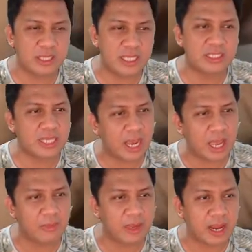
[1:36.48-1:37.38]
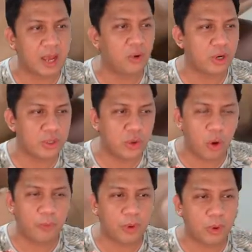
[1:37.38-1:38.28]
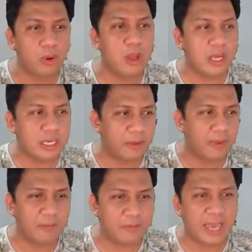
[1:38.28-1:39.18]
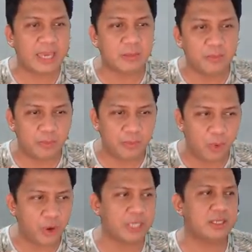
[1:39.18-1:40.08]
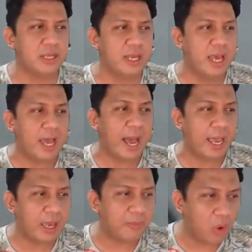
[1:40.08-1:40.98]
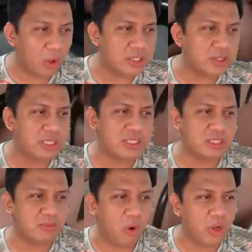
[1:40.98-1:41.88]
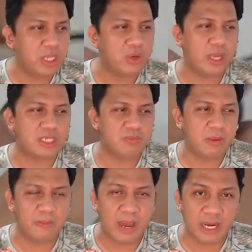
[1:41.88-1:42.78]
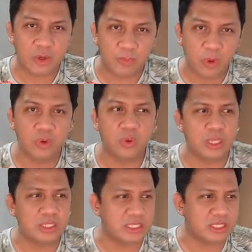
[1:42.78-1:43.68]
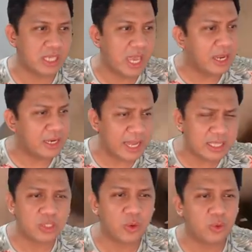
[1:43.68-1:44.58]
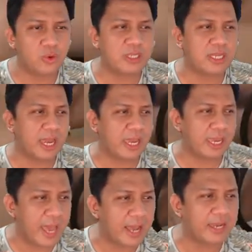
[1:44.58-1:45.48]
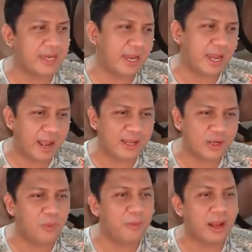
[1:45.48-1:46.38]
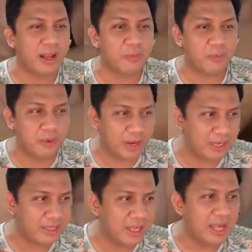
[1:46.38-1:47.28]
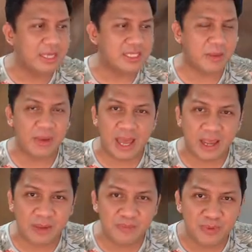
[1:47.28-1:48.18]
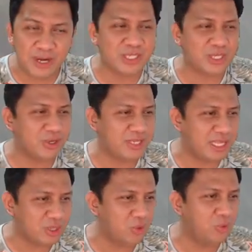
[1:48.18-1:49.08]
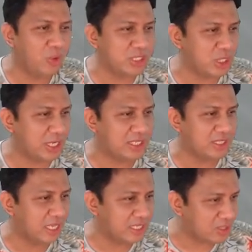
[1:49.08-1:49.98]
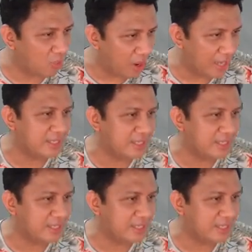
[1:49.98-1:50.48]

din sa camera or GoPro na may mic port. I have also this small USB microphone which is not so good, kaya kinailangan kong mag-upgrade sa malaking version nito, which is this one.